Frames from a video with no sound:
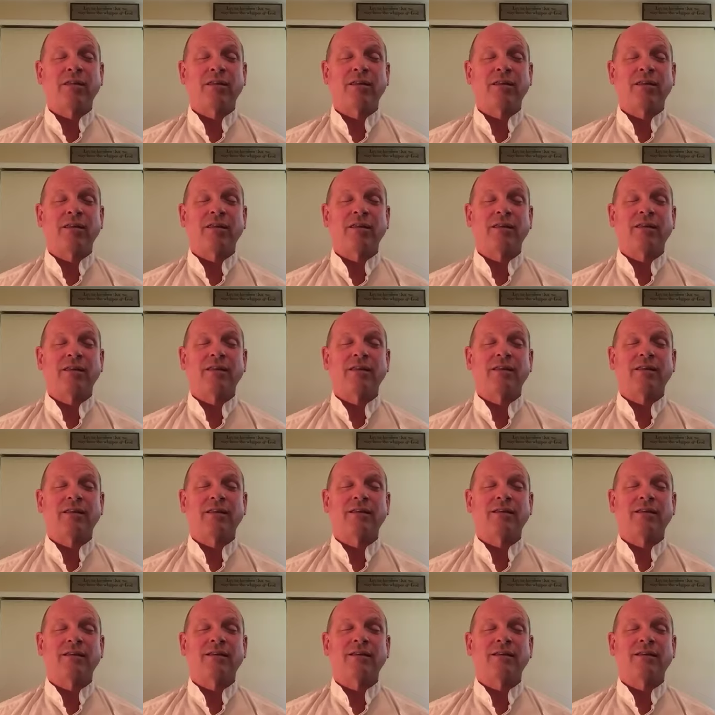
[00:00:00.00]

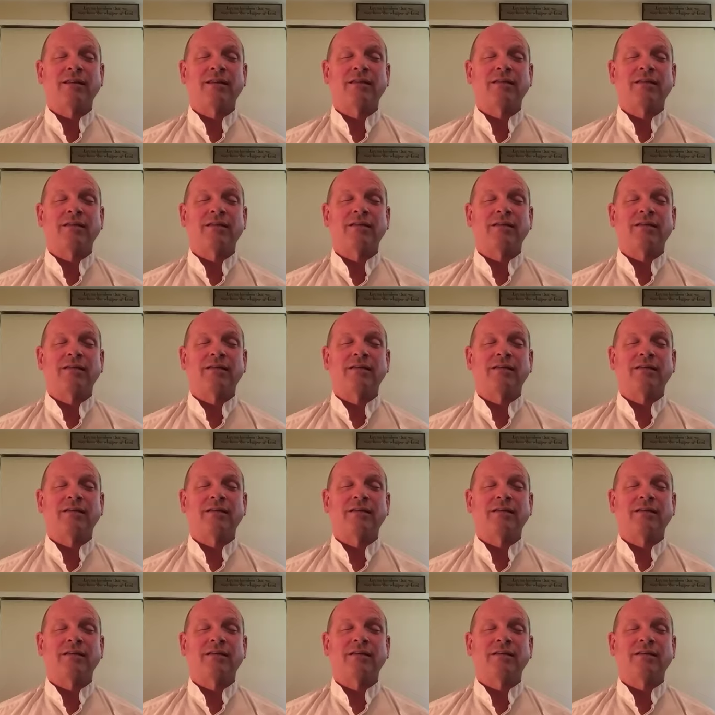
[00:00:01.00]

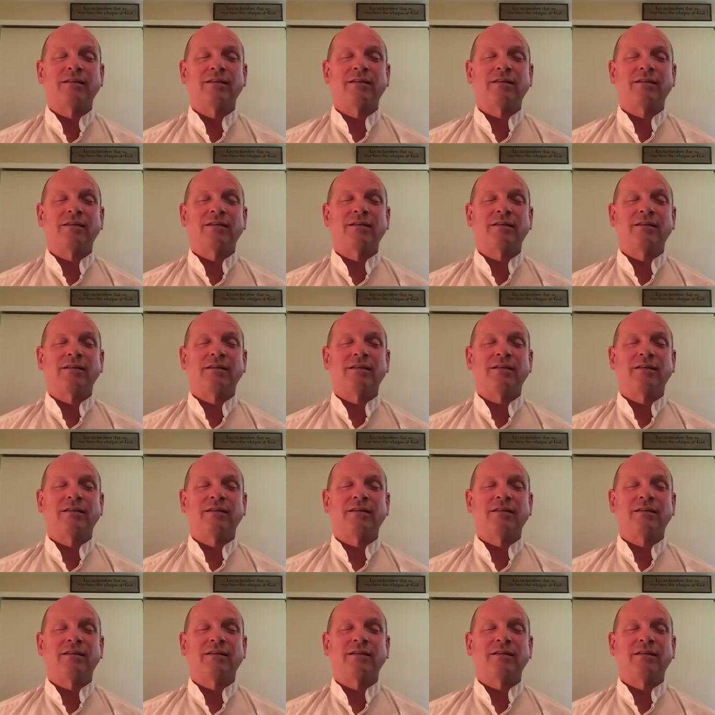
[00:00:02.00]
(no one is talking)